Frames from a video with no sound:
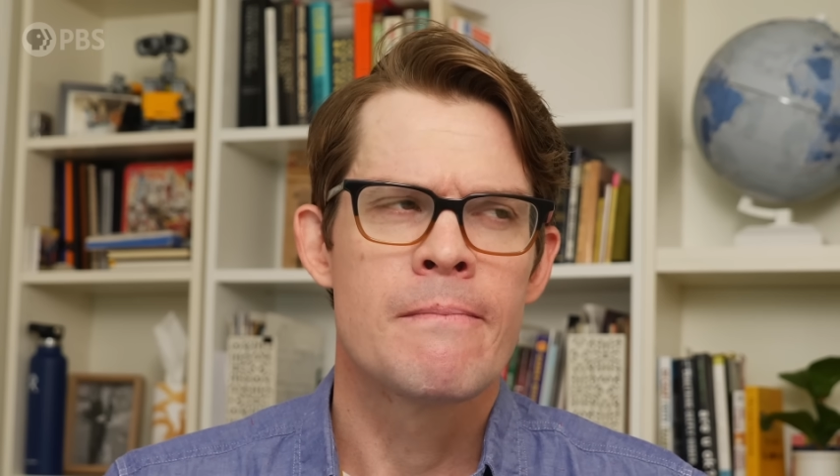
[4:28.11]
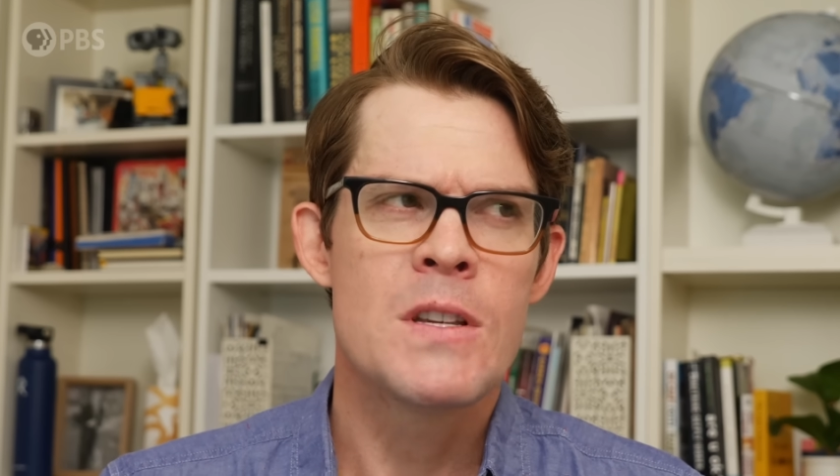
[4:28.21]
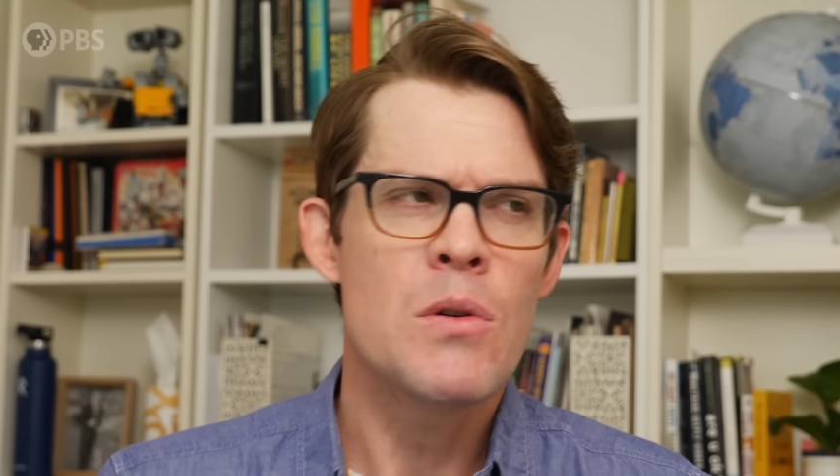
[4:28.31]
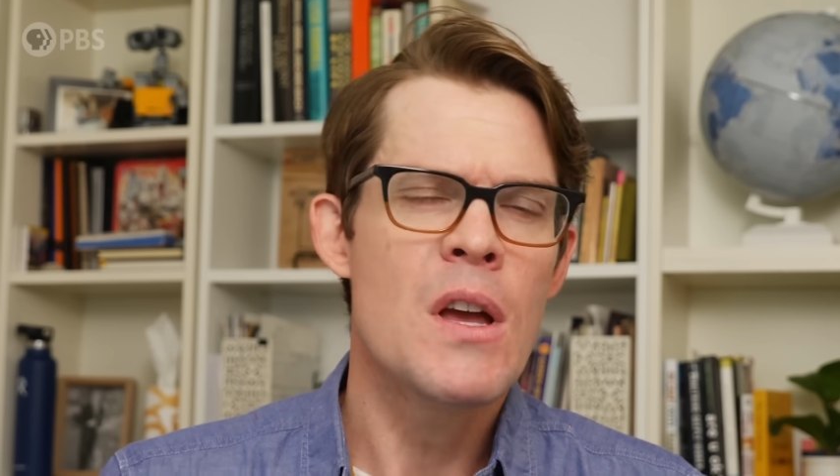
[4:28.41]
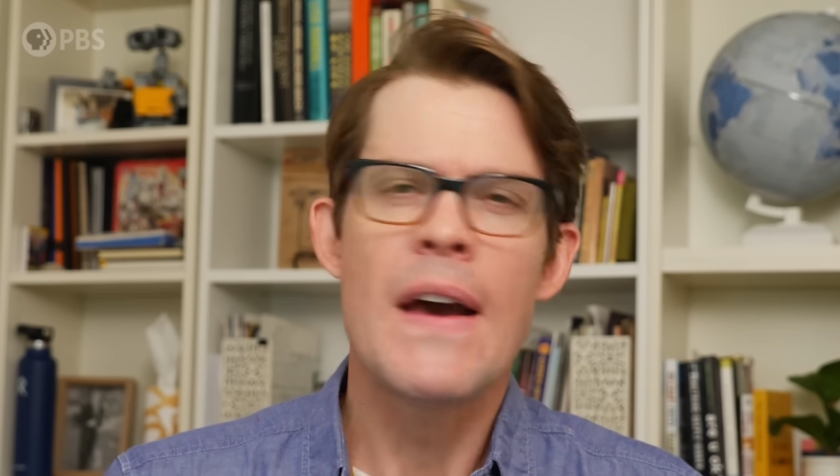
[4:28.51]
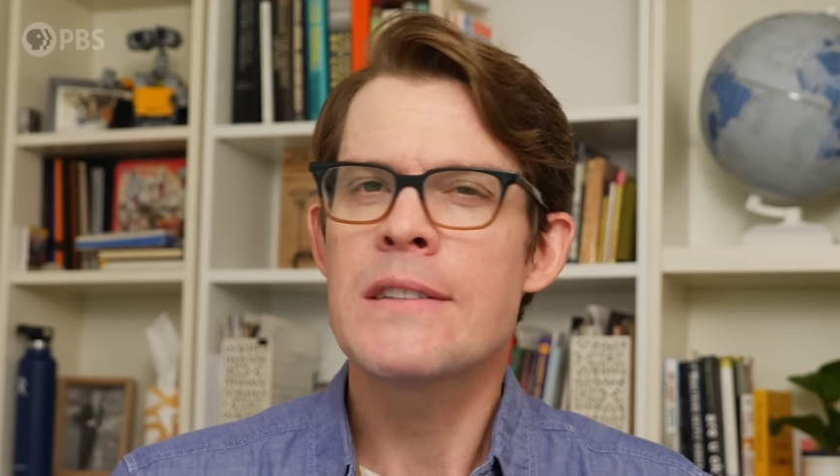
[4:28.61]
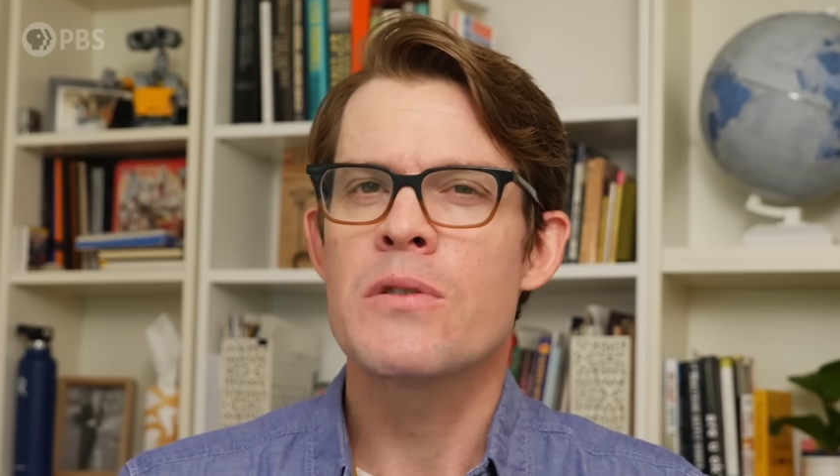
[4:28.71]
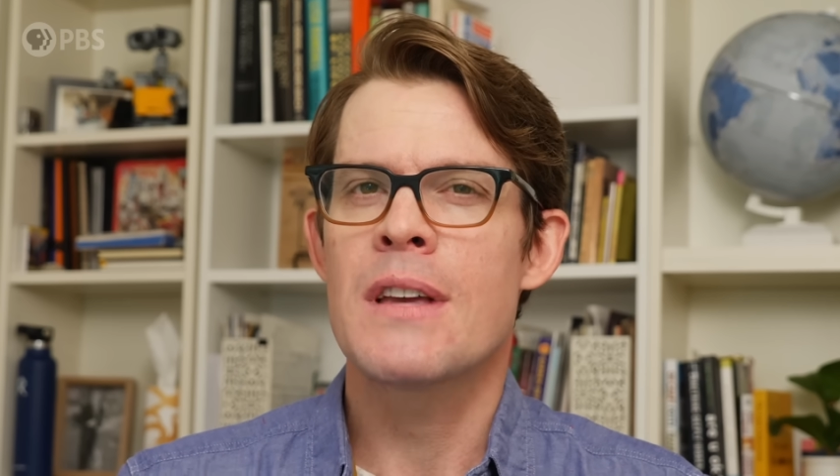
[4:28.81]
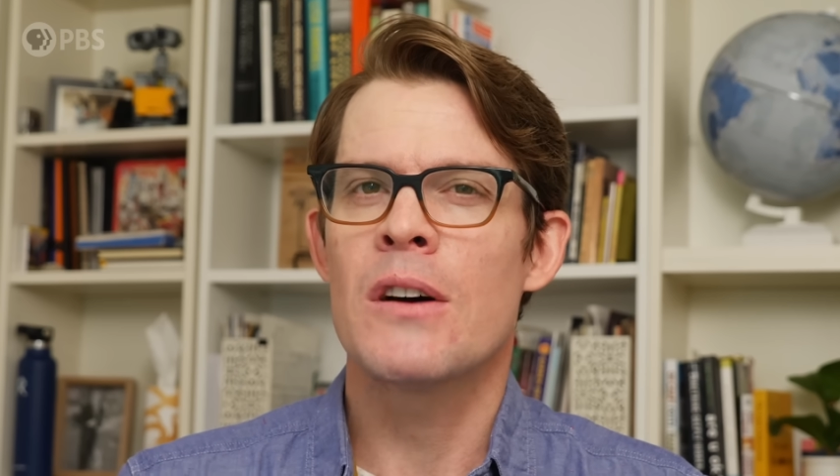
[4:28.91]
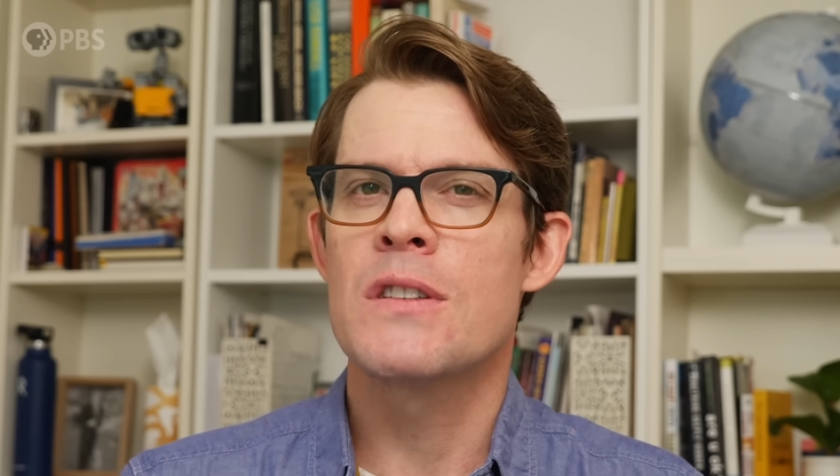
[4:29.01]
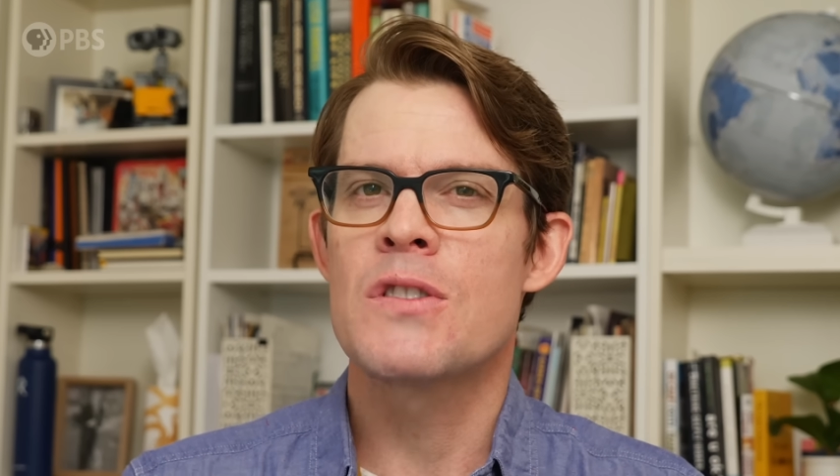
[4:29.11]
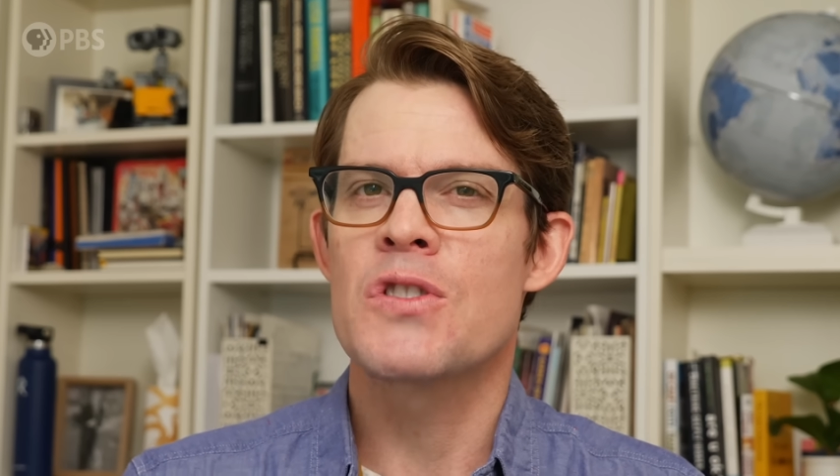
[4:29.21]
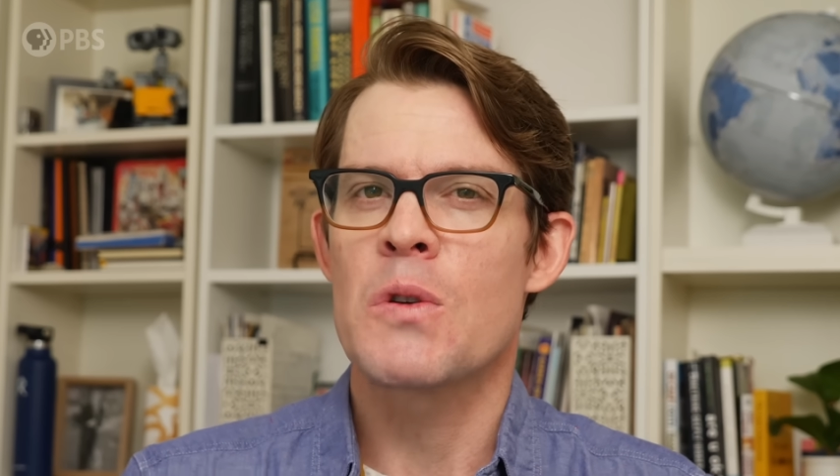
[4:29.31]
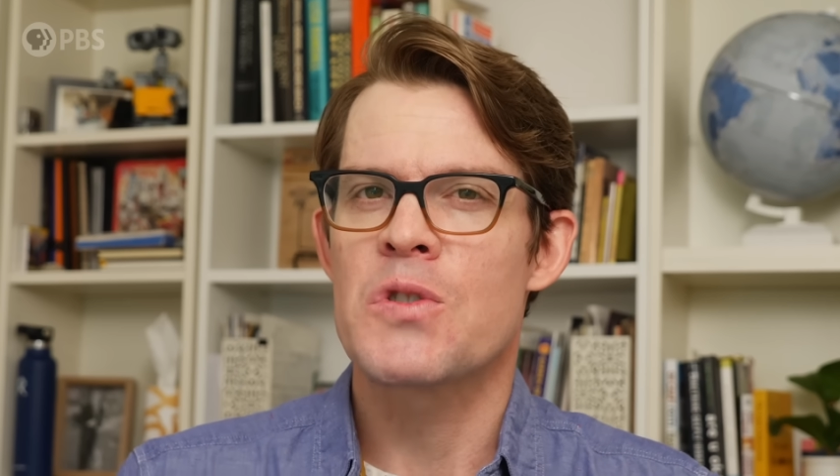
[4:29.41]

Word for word: So if exoskeletons are so